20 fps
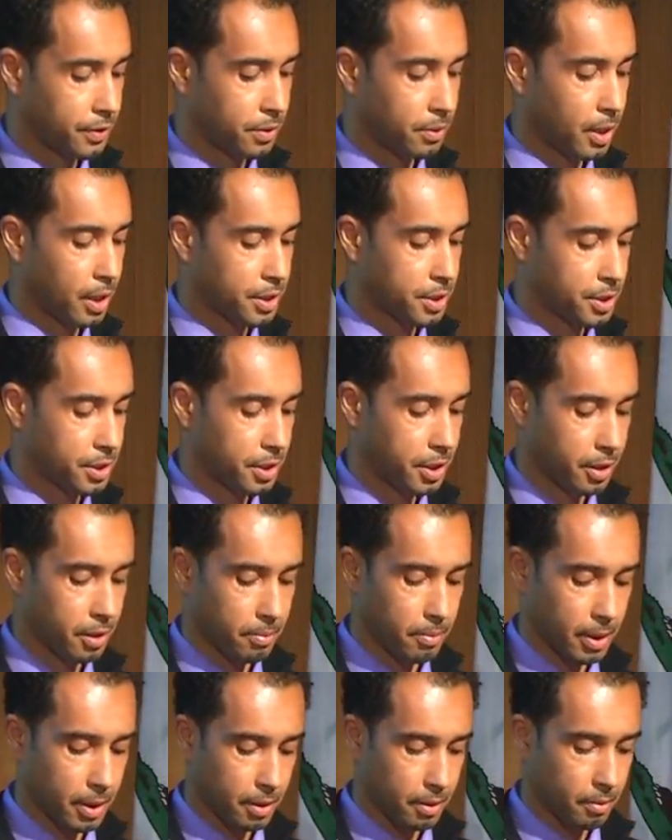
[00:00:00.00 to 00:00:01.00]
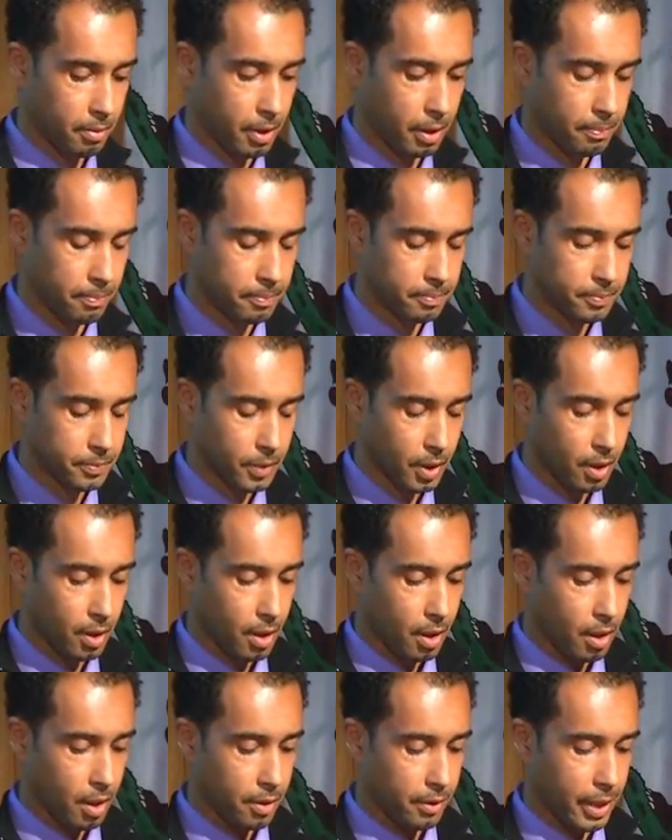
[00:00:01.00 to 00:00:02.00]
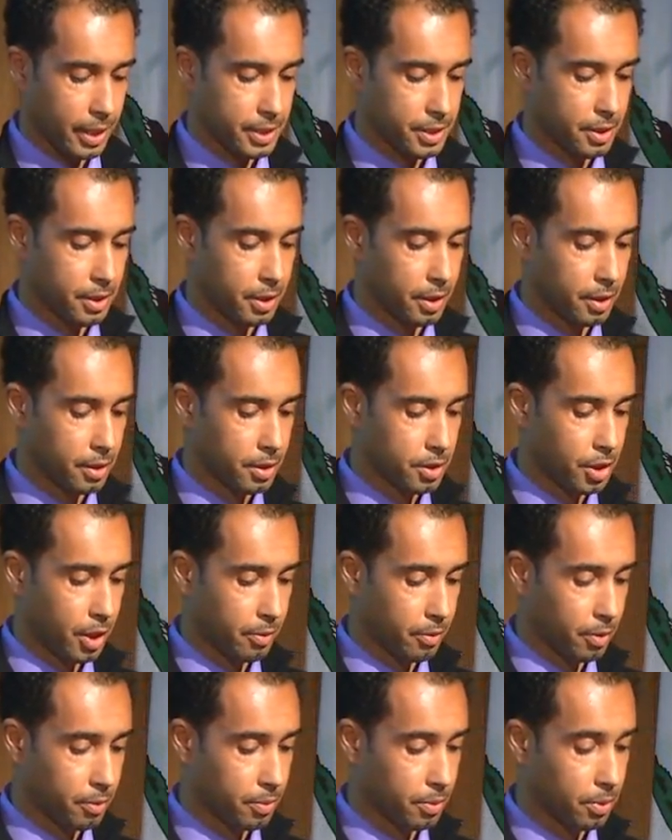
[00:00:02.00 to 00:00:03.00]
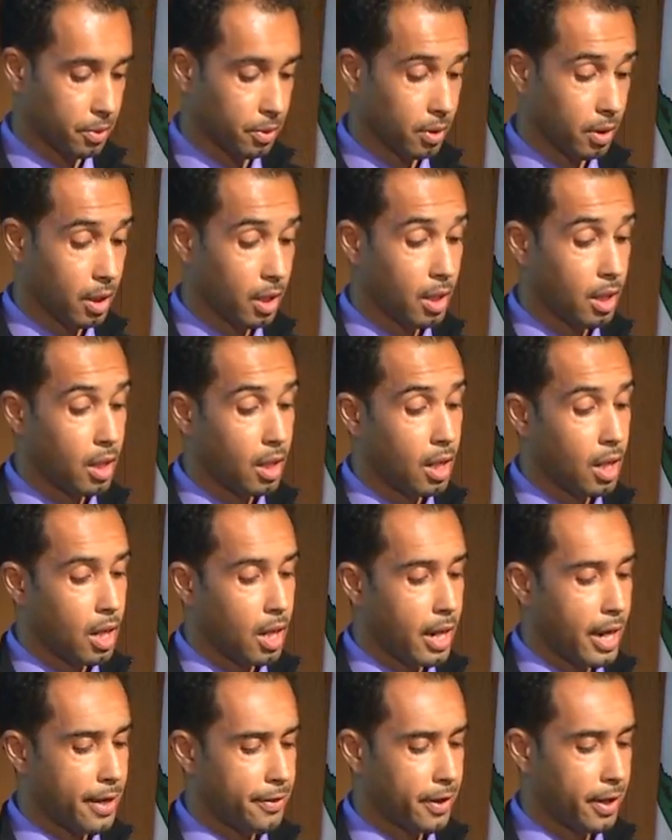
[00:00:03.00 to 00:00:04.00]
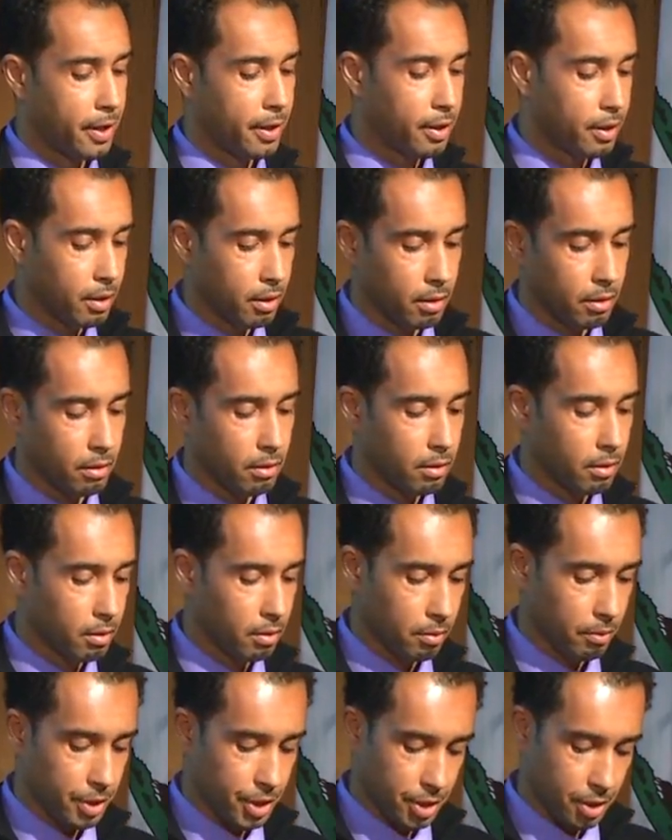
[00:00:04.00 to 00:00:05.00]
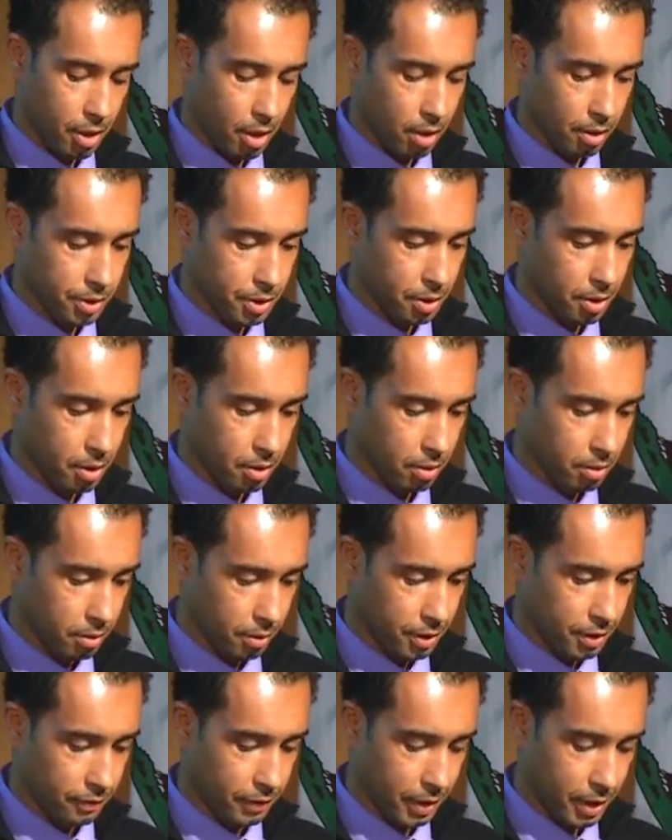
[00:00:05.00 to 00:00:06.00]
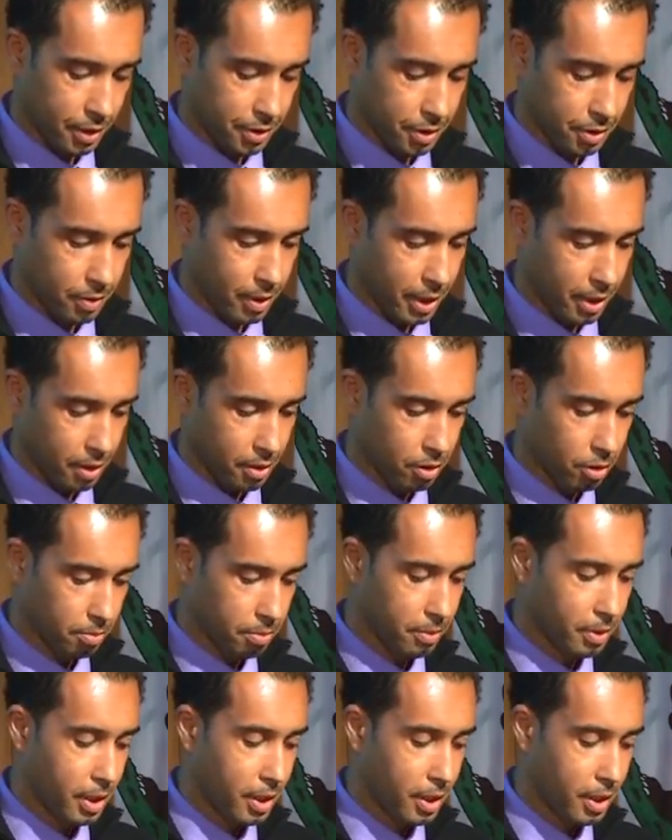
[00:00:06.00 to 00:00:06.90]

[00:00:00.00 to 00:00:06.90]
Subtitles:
nuances here, but that's the general rule. And then we should also, let's see if I got this right. Nope.